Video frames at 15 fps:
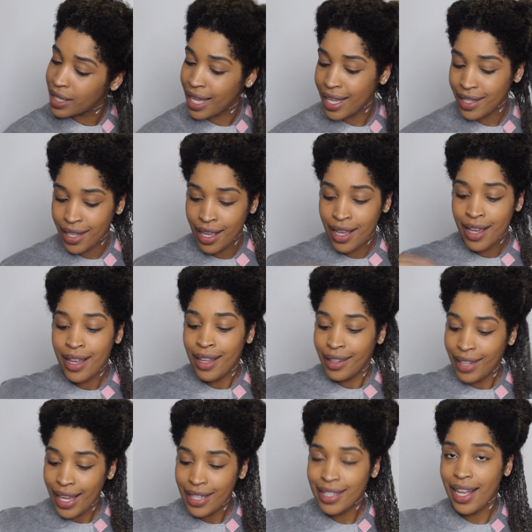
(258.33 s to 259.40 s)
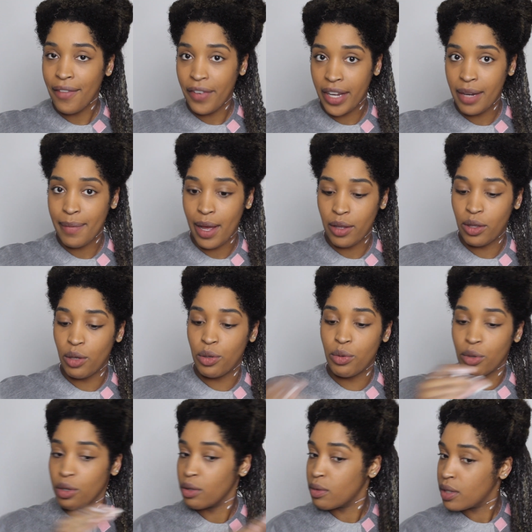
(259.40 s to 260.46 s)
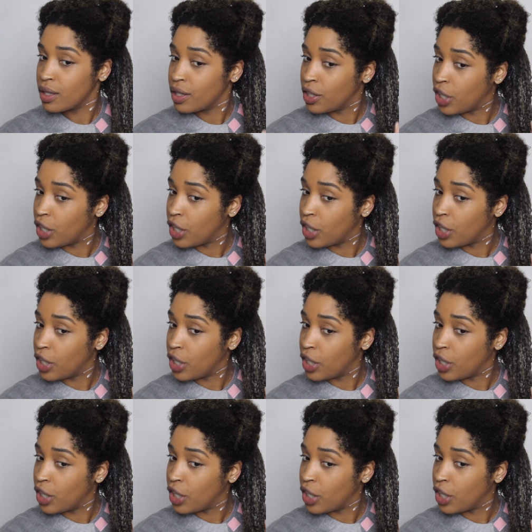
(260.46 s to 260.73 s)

Let's not forget about those roots.